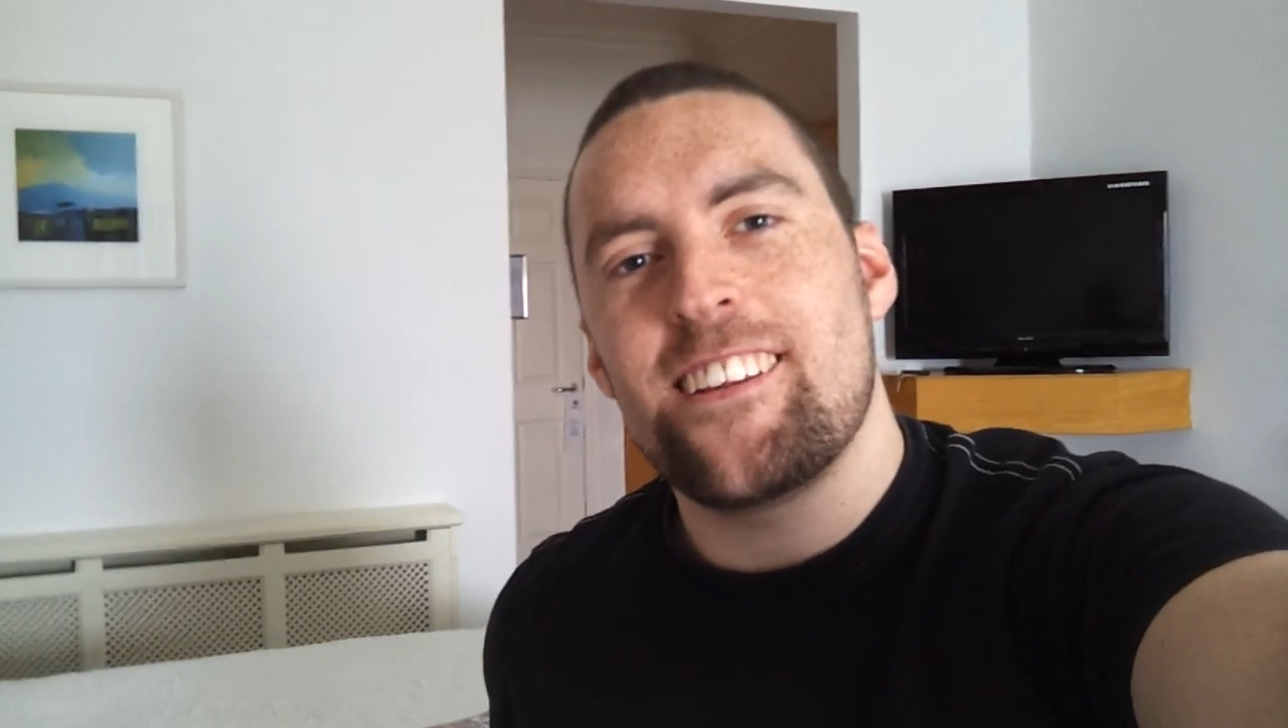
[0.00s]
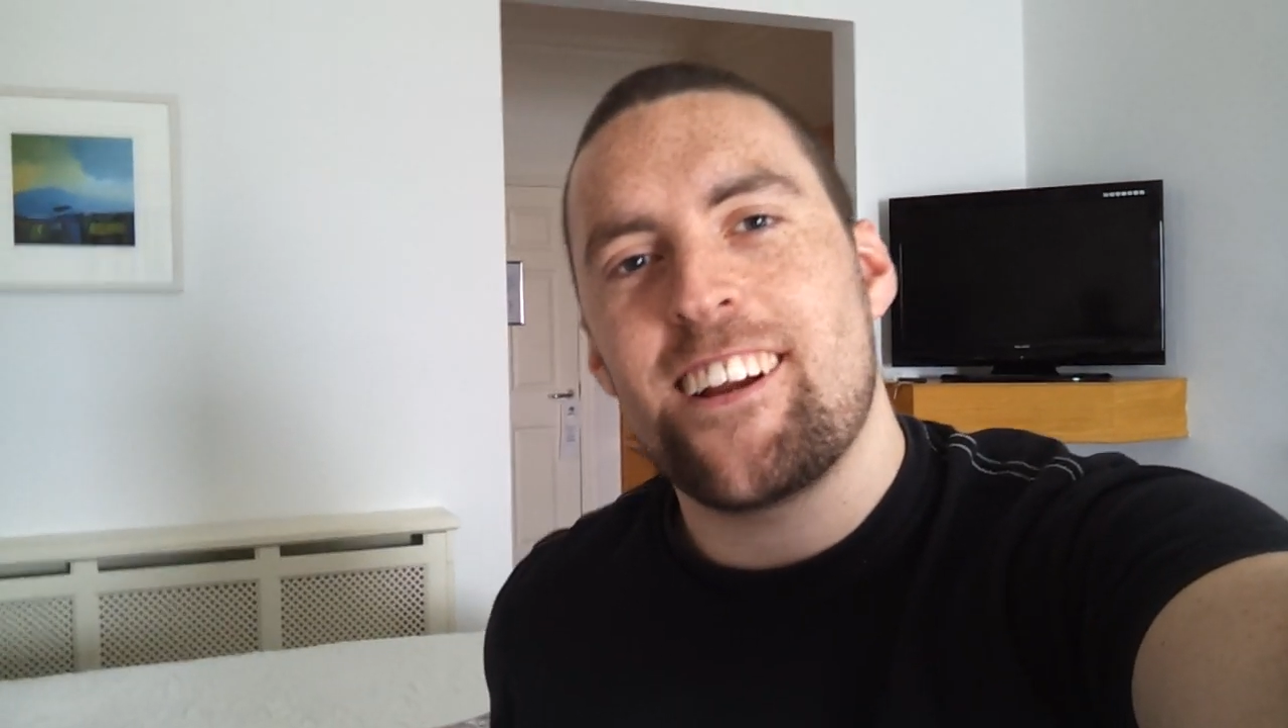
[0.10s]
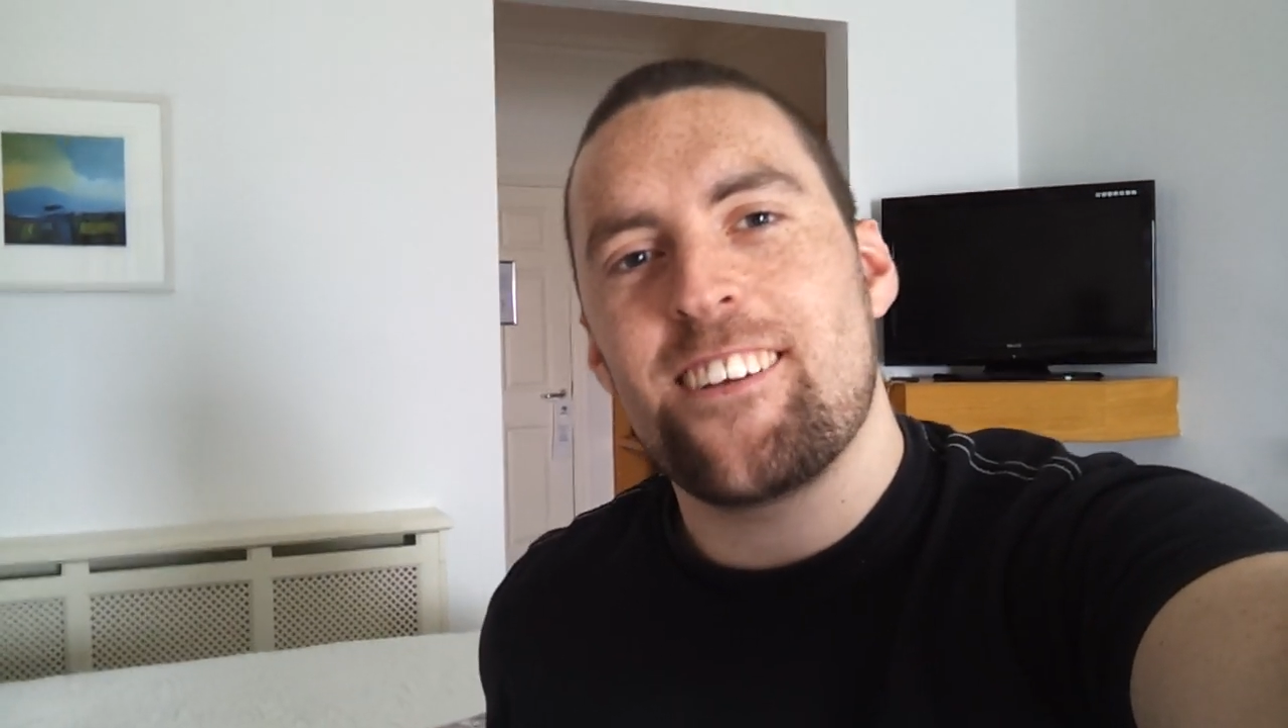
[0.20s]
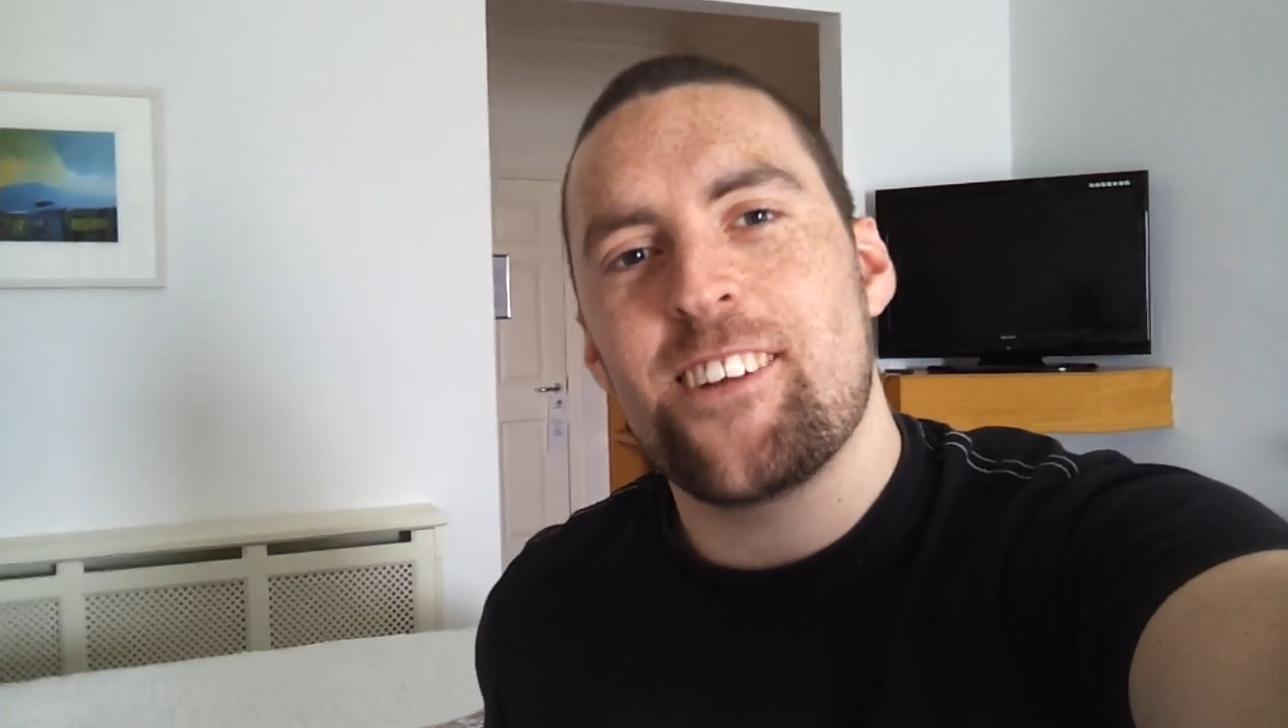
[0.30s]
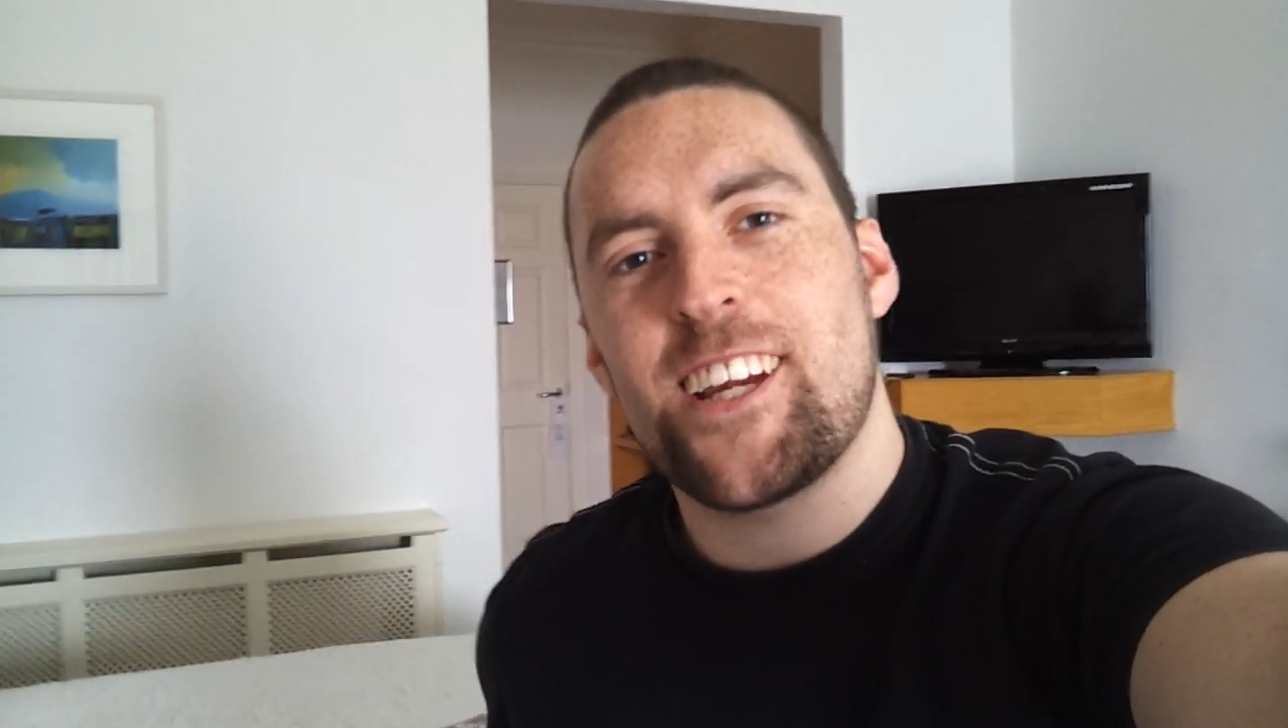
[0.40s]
there when I